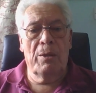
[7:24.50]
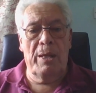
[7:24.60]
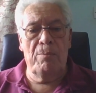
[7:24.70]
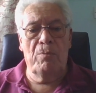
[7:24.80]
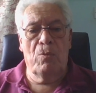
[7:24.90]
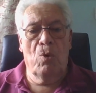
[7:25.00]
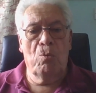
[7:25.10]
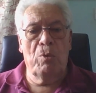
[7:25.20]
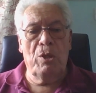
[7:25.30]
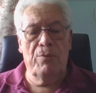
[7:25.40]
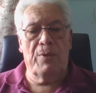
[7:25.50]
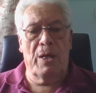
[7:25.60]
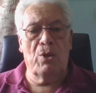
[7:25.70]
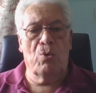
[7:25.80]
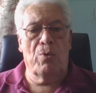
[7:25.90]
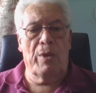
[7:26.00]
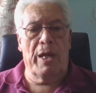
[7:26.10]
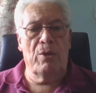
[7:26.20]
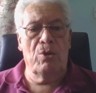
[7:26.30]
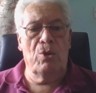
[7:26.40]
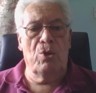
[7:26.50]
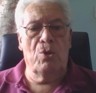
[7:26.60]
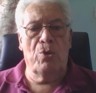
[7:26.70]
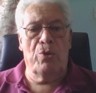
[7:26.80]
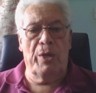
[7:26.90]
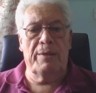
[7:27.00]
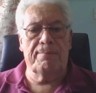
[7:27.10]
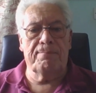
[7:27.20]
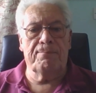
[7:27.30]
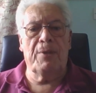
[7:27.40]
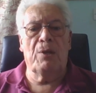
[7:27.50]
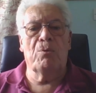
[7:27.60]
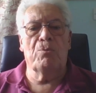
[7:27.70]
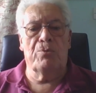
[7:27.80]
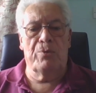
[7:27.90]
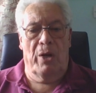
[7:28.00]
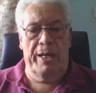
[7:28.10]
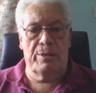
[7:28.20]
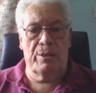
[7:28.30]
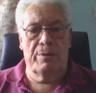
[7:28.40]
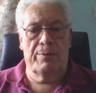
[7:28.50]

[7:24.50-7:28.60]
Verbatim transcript: Then, when you've done all that, you can think, right,